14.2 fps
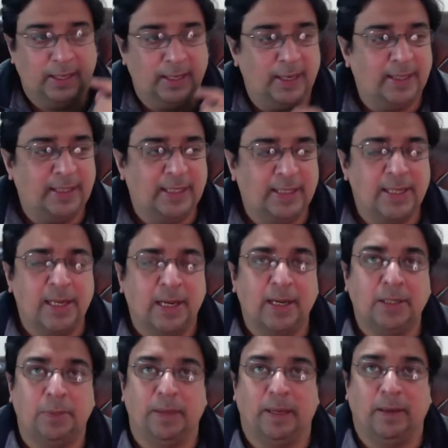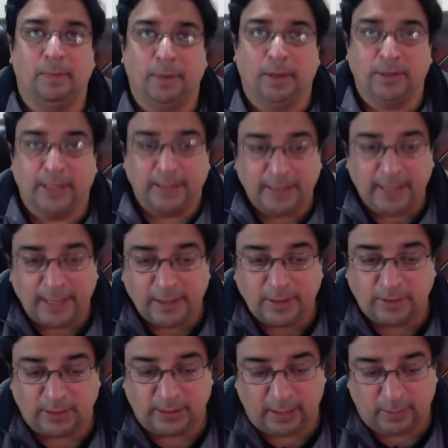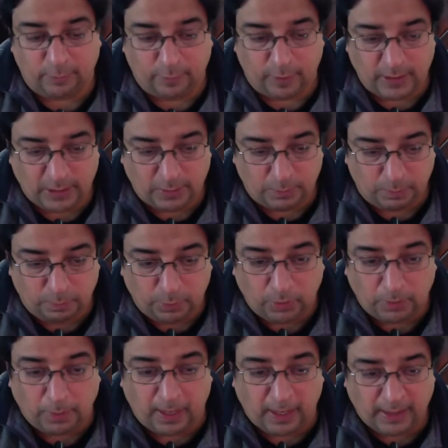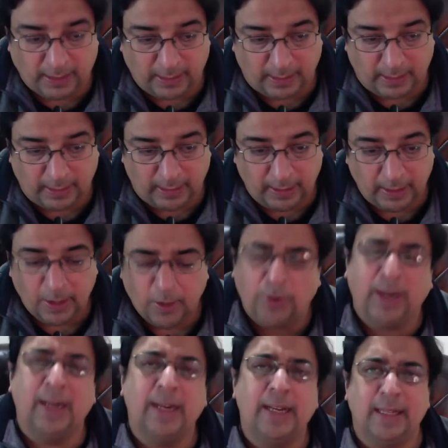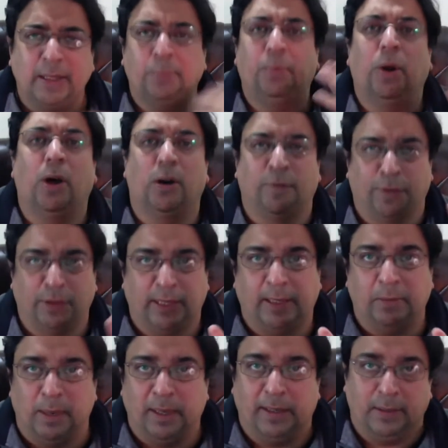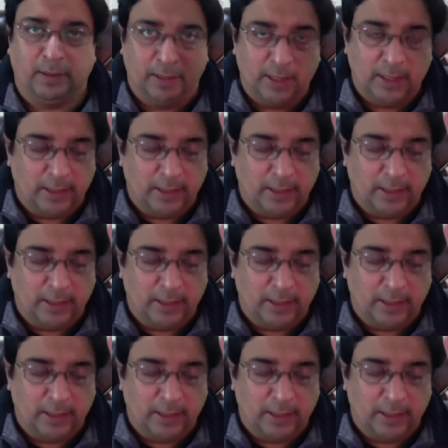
And it doesn't hurt me, because at the end of the day, once Pro Pakistani or any other blog for that matter,